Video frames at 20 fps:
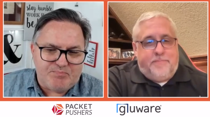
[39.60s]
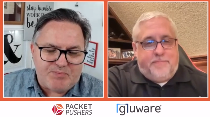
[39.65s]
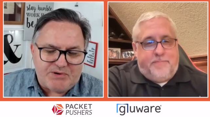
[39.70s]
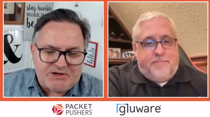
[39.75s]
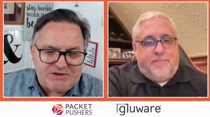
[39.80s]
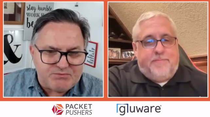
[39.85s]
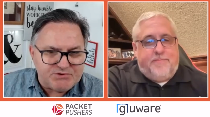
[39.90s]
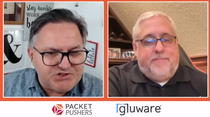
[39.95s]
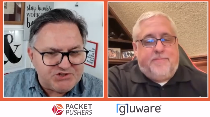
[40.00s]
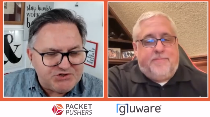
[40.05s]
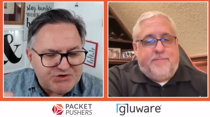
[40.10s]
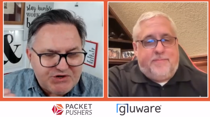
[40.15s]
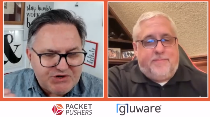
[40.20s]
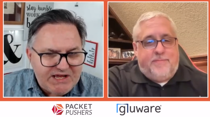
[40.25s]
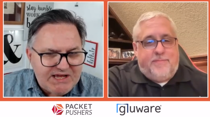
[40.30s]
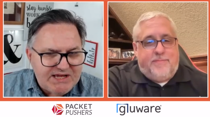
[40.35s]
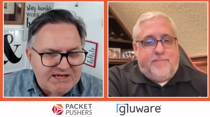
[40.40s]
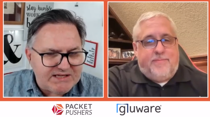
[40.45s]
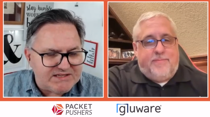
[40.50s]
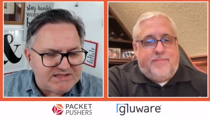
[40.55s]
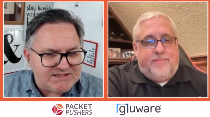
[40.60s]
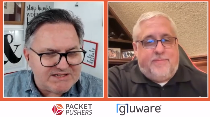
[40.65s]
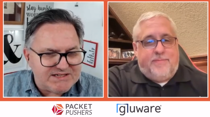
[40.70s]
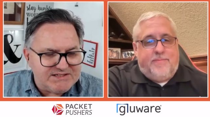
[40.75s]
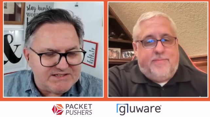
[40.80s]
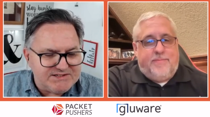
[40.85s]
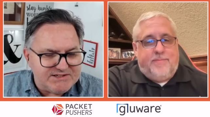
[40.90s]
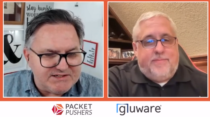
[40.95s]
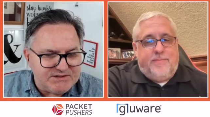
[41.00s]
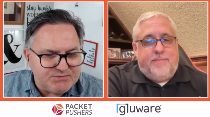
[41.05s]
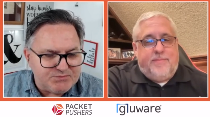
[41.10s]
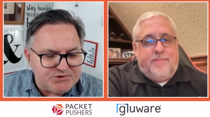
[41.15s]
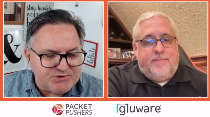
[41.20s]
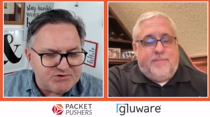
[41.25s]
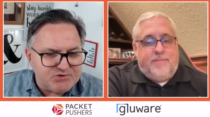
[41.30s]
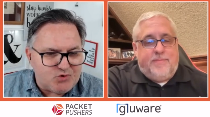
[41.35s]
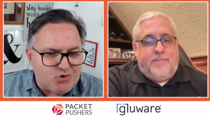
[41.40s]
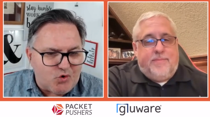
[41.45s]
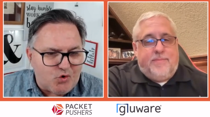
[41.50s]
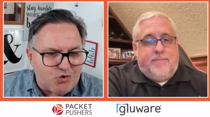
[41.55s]
Speaker 1: but it was unique in the sense that it was
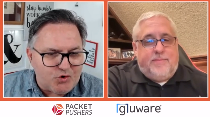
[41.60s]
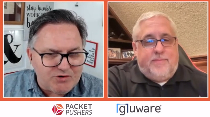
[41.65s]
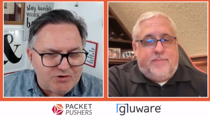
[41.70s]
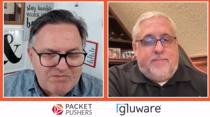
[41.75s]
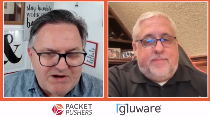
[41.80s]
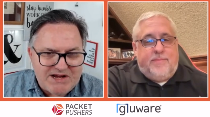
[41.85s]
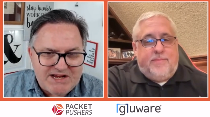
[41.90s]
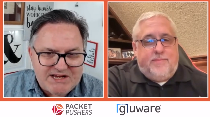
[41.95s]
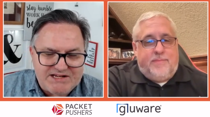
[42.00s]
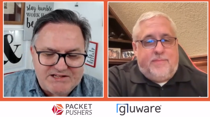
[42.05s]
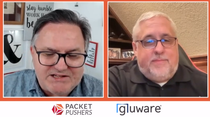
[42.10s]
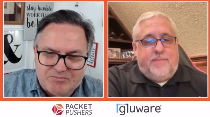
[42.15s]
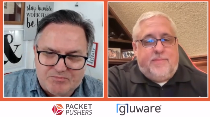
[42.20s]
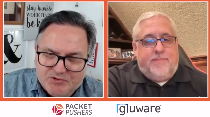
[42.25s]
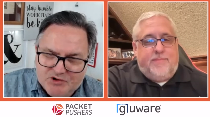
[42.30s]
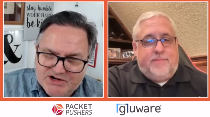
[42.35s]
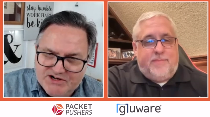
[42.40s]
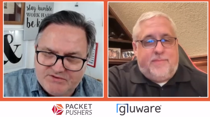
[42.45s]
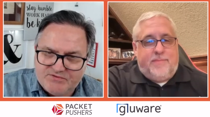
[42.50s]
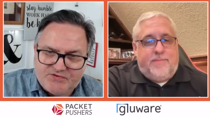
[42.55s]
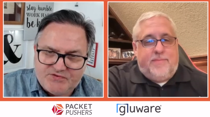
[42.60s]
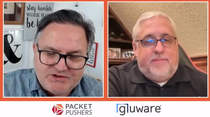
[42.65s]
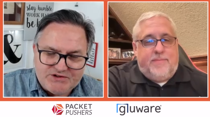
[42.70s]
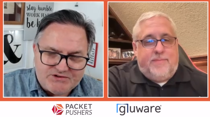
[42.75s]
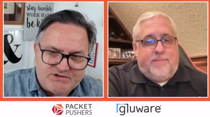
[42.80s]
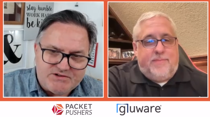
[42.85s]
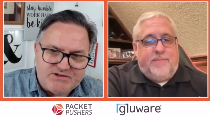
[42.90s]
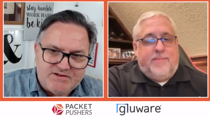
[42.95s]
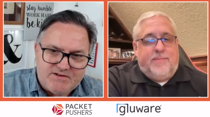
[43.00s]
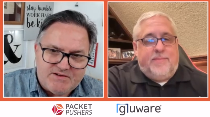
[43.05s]
automating the brownfield.